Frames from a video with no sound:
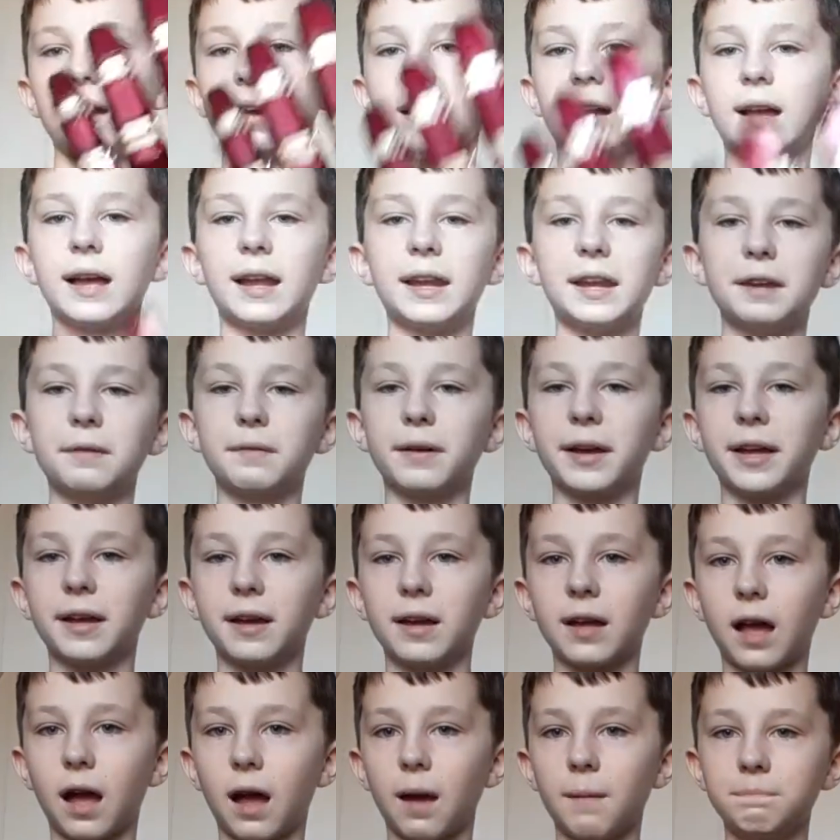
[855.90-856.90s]
anyway,
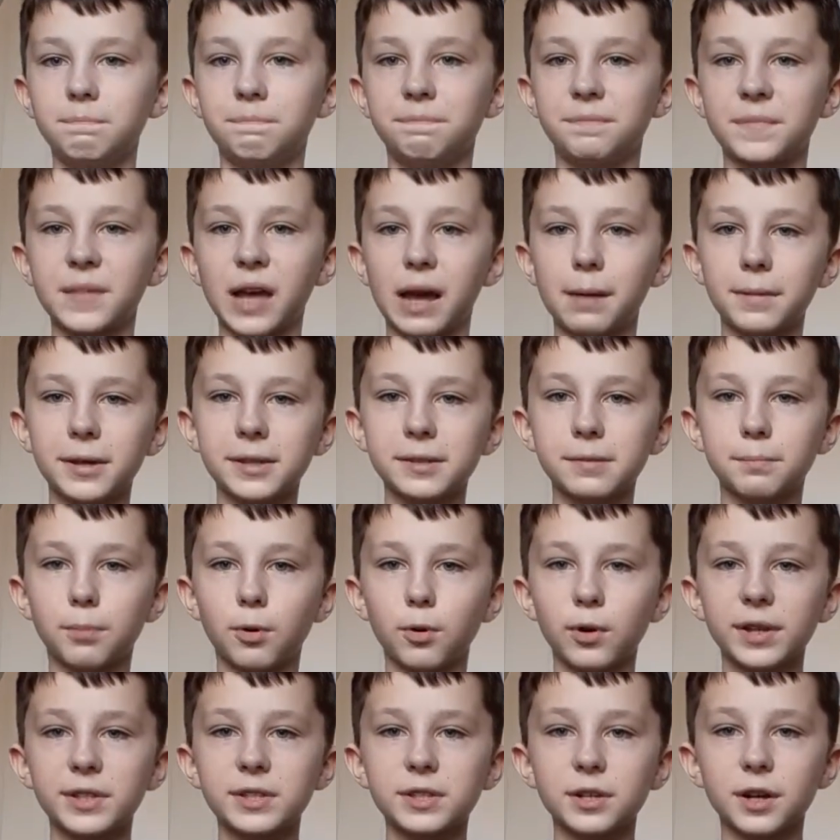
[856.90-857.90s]
I made the
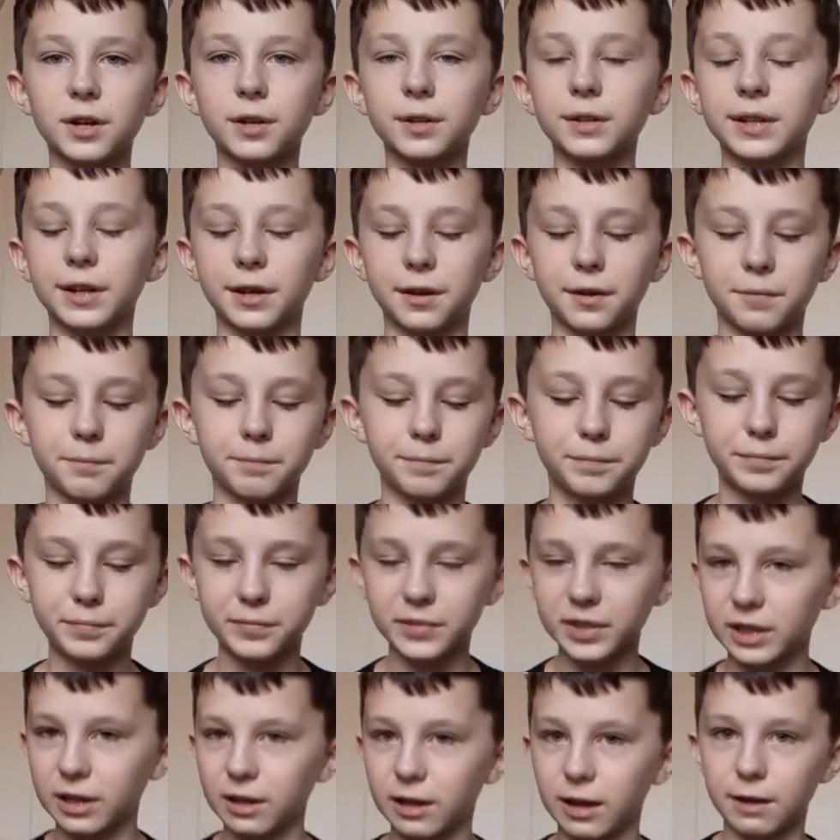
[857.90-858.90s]
point earlier
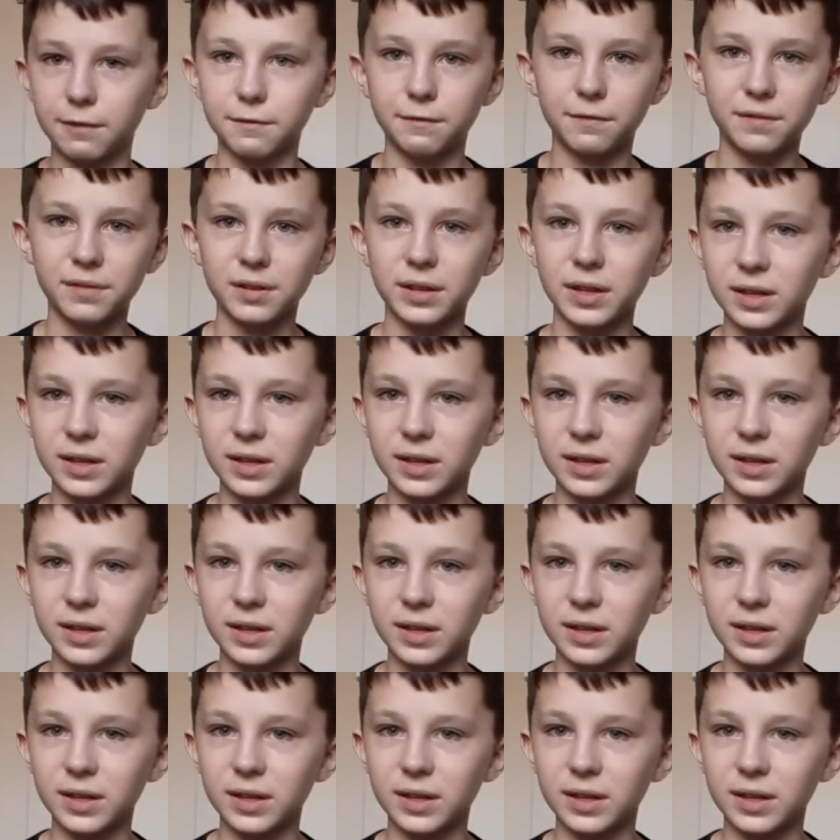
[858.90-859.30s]
of